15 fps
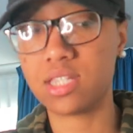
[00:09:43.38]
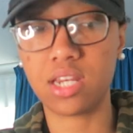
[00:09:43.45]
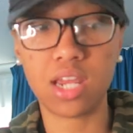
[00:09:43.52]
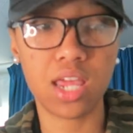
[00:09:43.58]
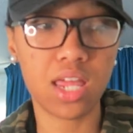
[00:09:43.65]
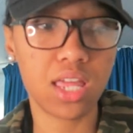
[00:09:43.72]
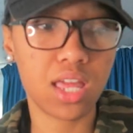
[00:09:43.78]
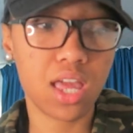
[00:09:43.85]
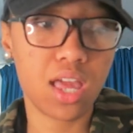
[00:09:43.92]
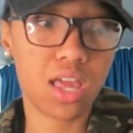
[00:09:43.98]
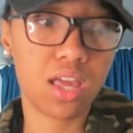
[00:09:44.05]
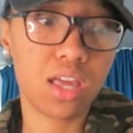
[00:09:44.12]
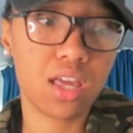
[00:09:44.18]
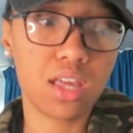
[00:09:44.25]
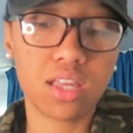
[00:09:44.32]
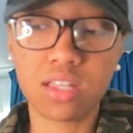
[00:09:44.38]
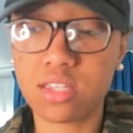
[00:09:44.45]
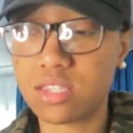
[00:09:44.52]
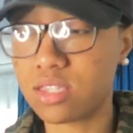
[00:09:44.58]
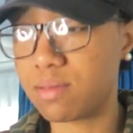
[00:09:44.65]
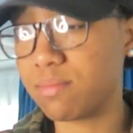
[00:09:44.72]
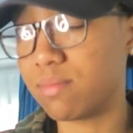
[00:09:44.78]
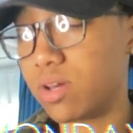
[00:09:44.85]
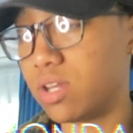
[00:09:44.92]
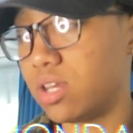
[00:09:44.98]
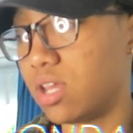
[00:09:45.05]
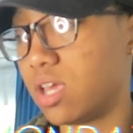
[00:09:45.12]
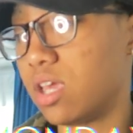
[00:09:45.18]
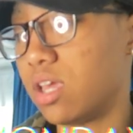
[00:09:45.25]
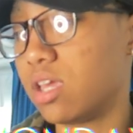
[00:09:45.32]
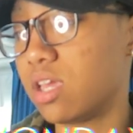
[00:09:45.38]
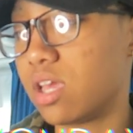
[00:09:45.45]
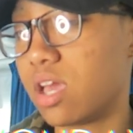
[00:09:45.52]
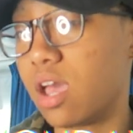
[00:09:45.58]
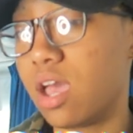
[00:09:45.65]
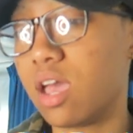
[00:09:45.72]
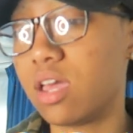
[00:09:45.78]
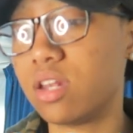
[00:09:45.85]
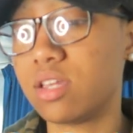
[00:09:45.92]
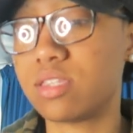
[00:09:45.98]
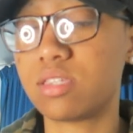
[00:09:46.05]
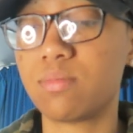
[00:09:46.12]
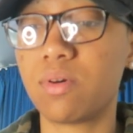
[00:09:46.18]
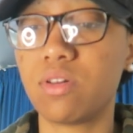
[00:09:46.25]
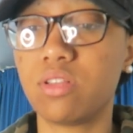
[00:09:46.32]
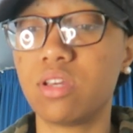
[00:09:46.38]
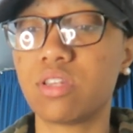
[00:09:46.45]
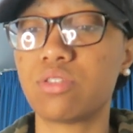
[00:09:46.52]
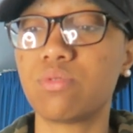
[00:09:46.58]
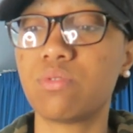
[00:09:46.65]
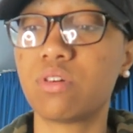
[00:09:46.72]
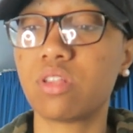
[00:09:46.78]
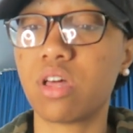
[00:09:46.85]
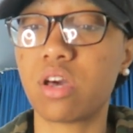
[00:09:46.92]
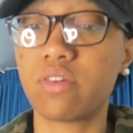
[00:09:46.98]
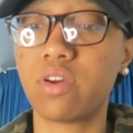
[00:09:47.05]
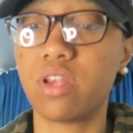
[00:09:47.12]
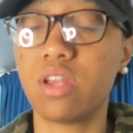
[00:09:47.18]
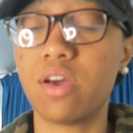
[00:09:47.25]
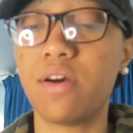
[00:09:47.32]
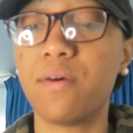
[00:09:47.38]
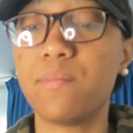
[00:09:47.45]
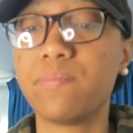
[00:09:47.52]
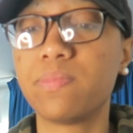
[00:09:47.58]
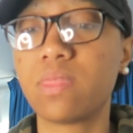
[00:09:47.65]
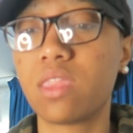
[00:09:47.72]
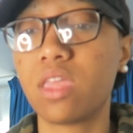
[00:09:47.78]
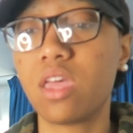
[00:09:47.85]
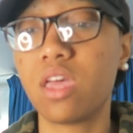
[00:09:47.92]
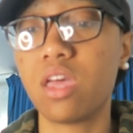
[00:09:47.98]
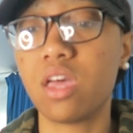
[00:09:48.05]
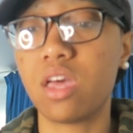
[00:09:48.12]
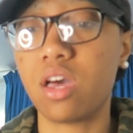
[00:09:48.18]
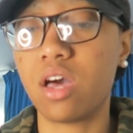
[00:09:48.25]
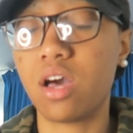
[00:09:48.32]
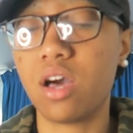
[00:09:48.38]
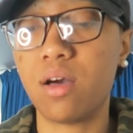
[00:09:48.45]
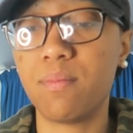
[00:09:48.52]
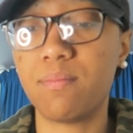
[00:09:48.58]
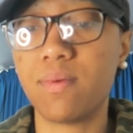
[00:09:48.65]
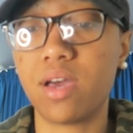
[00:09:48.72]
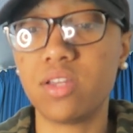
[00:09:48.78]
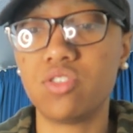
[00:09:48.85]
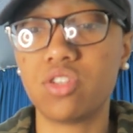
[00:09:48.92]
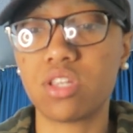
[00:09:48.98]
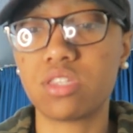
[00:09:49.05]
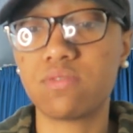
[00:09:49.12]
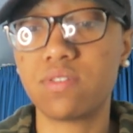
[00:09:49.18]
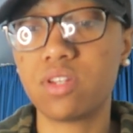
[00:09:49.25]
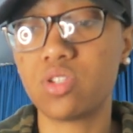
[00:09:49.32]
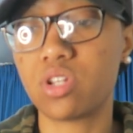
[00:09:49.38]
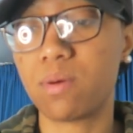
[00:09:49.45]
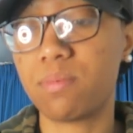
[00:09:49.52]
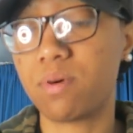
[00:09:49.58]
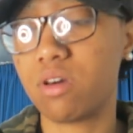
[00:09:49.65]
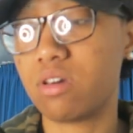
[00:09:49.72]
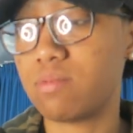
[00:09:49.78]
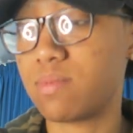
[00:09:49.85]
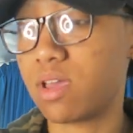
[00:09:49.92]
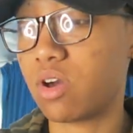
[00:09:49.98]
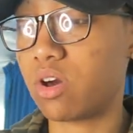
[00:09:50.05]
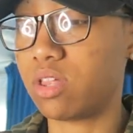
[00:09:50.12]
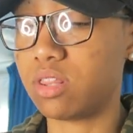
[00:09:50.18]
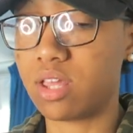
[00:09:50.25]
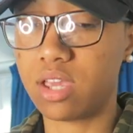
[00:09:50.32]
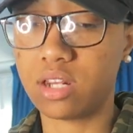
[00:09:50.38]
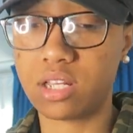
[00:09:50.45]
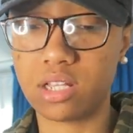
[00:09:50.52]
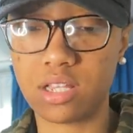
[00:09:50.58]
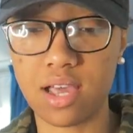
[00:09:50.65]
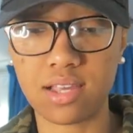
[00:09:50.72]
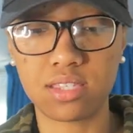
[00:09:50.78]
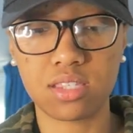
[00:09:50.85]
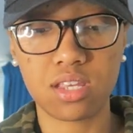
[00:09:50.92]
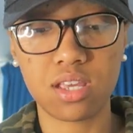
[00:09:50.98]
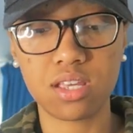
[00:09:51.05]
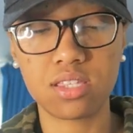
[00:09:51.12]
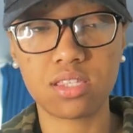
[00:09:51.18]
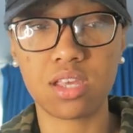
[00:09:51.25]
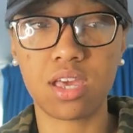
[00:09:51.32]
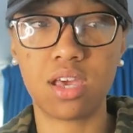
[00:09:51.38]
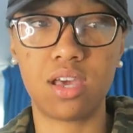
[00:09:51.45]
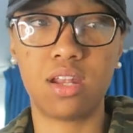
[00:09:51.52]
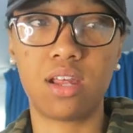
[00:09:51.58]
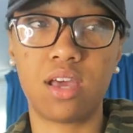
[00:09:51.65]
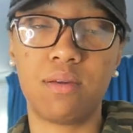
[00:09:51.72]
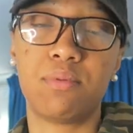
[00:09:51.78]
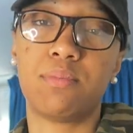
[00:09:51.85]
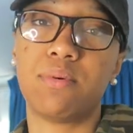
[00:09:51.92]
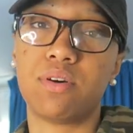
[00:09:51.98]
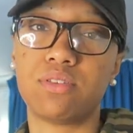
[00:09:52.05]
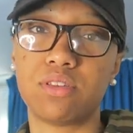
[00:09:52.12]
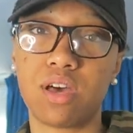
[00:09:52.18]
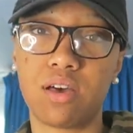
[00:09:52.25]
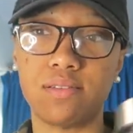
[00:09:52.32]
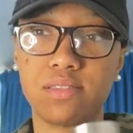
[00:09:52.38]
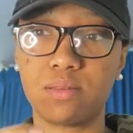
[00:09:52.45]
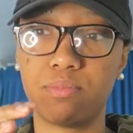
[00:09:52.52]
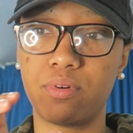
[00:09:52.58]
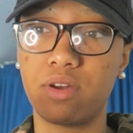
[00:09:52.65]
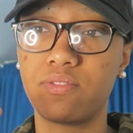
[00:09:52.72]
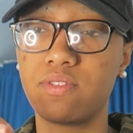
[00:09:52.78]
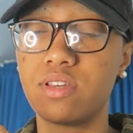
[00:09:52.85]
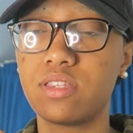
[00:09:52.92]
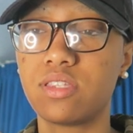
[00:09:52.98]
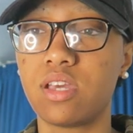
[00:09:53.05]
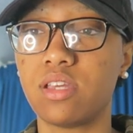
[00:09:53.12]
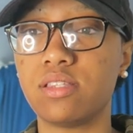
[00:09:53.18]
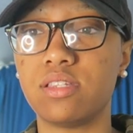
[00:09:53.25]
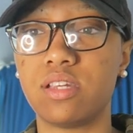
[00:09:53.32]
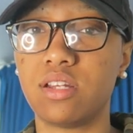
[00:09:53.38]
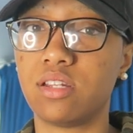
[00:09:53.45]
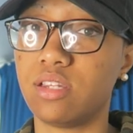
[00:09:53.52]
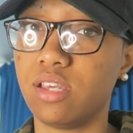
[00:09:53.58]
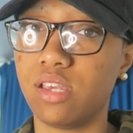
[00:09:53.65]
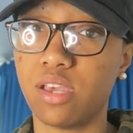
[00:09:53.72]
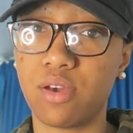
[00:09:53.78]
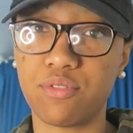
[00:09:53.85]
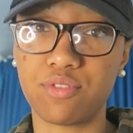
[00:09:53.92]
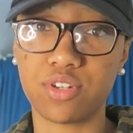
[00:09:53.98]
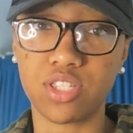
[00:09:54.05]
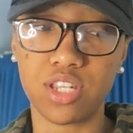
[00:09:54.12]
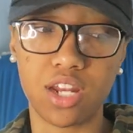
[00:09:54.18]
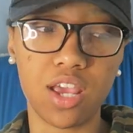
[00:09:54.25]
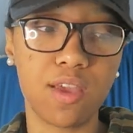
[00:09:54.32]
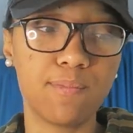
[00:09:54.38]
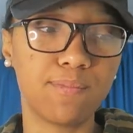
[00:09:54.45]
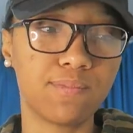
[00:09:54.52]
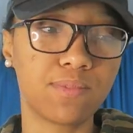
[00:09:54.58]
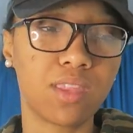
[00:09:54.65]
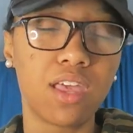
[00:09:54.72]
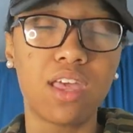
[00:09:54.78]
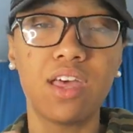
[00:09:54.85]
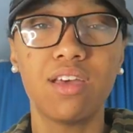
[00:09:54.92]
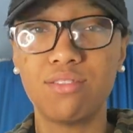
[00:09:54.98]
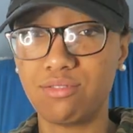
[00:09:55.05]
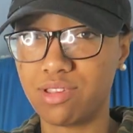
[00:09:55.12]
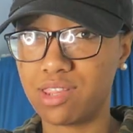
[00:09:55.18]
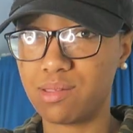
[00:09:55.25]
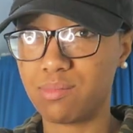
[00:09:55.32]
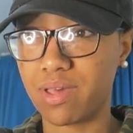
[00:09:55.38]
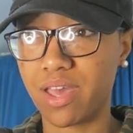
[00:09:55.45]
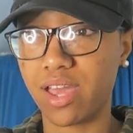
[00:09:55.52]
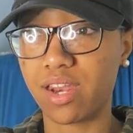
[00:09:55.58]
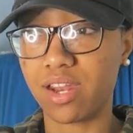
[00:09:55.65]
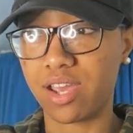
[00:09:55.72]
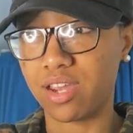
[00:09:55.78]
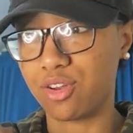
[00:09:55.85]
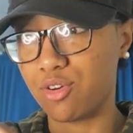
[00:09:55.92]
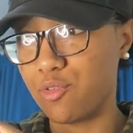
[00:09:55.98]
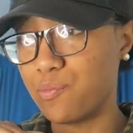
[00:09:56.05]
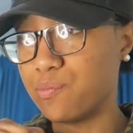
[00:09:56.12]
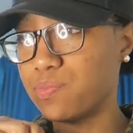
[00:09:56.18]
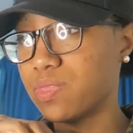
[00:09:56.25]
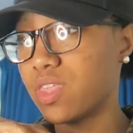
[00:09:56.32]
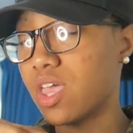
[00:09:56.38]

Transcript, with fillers: Today is Monday, and it's about like two o'clock right now. Um, I just finished up on my online classes and I'm about to have some breakfast. I didn't eat yet for today. Really bad, I know.